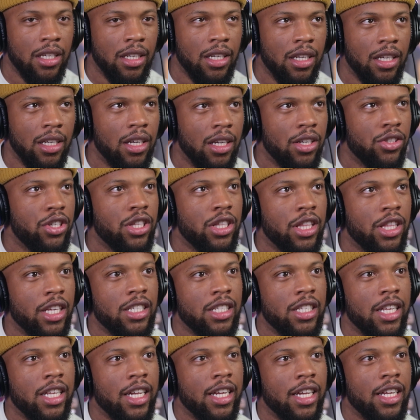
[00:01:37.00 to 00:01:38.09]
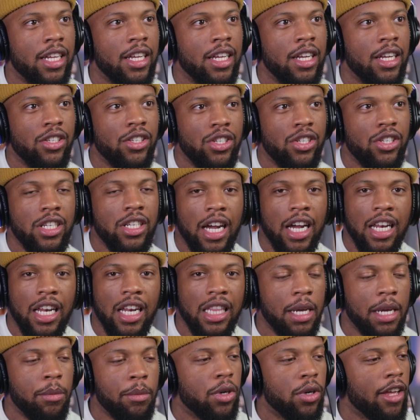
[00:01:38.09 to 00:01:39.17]
She thinks that she's got a label.
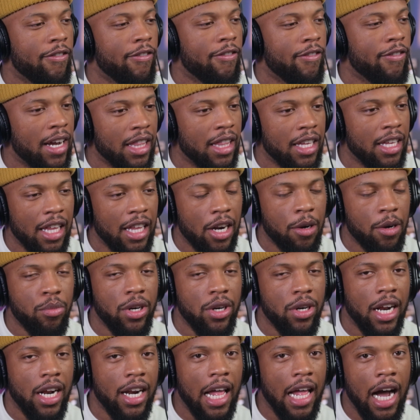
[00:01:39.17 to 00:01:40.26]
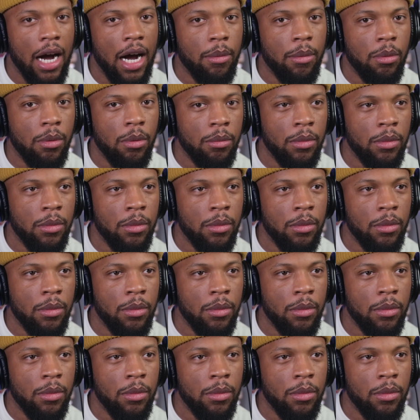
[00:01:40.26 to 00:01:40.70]
They finally let her put out an album.